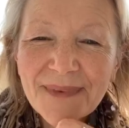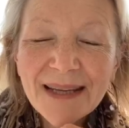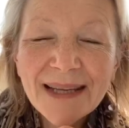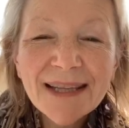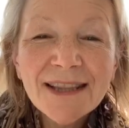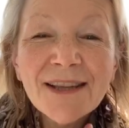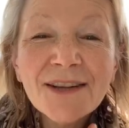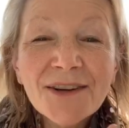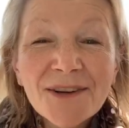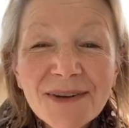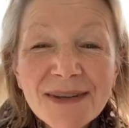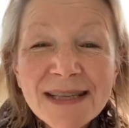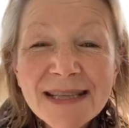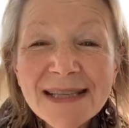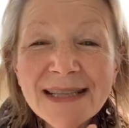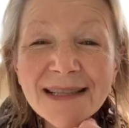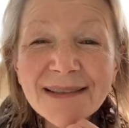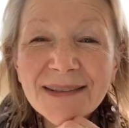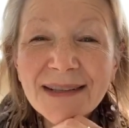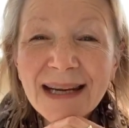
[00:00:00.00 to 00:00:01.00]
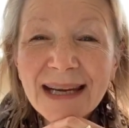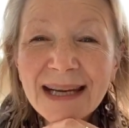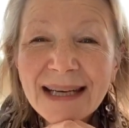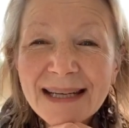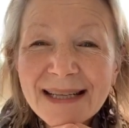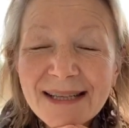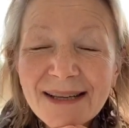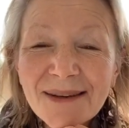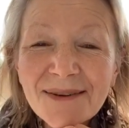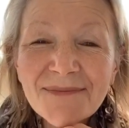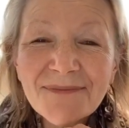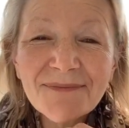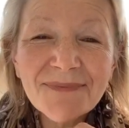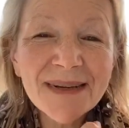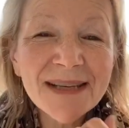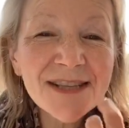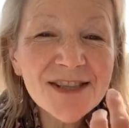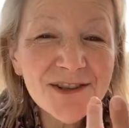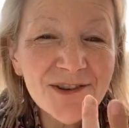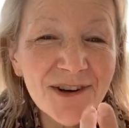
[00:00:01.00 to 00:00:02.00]
The Crystal Kingdom
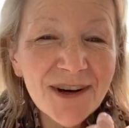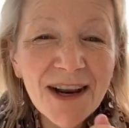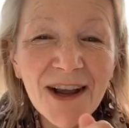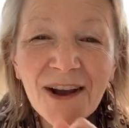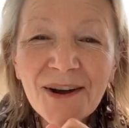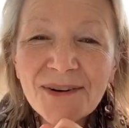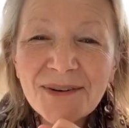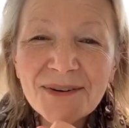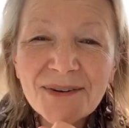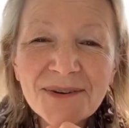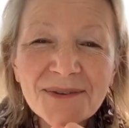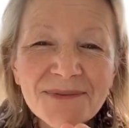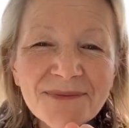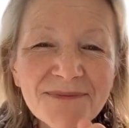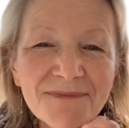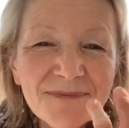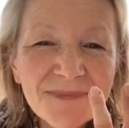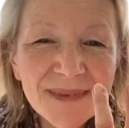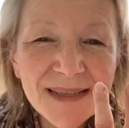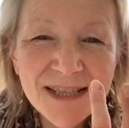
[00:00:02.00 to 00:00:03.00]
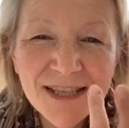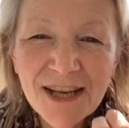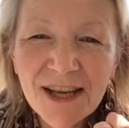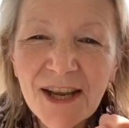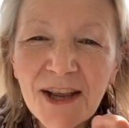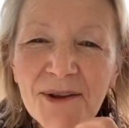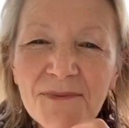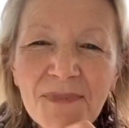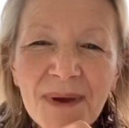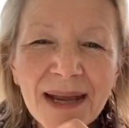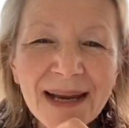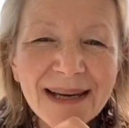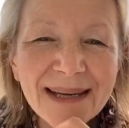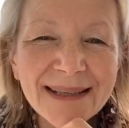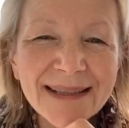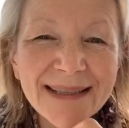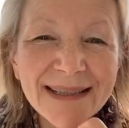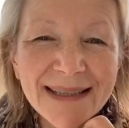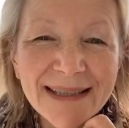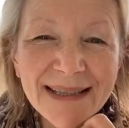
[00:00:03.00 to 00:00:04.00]
is trigonal, is cubic,
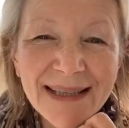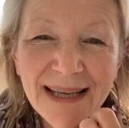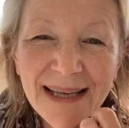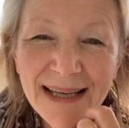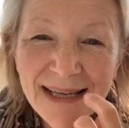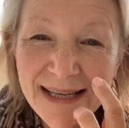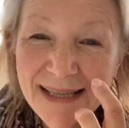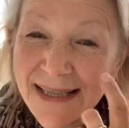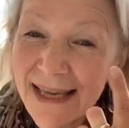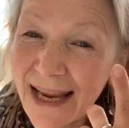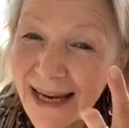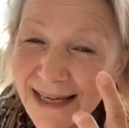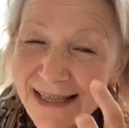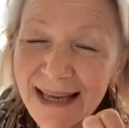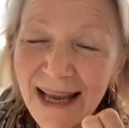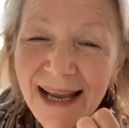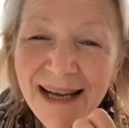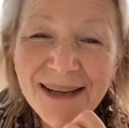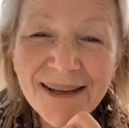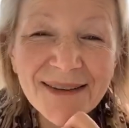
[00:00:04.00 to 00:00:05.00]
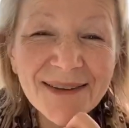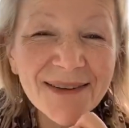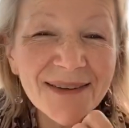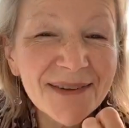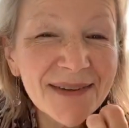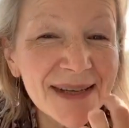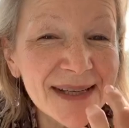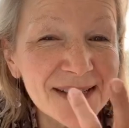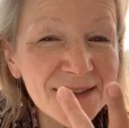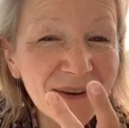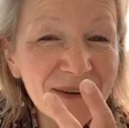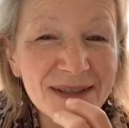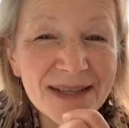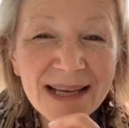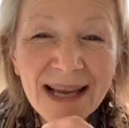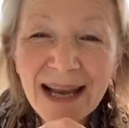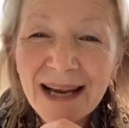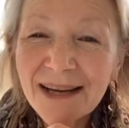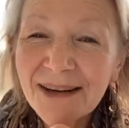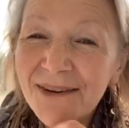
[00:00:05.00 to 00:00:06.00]
is hexagonal, is
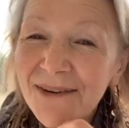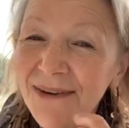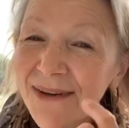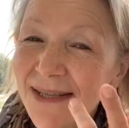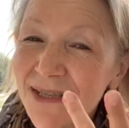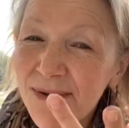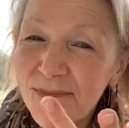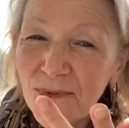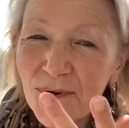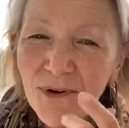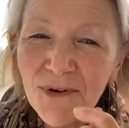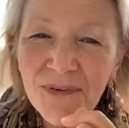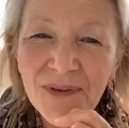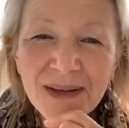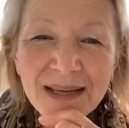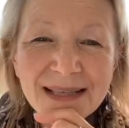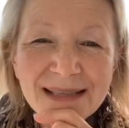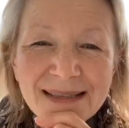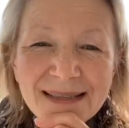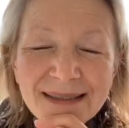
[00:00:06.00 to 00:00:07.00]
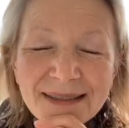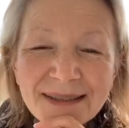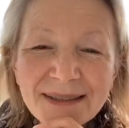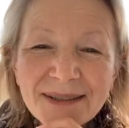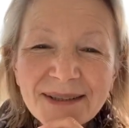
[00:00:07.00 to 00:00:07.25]
octagonal, is amorphous.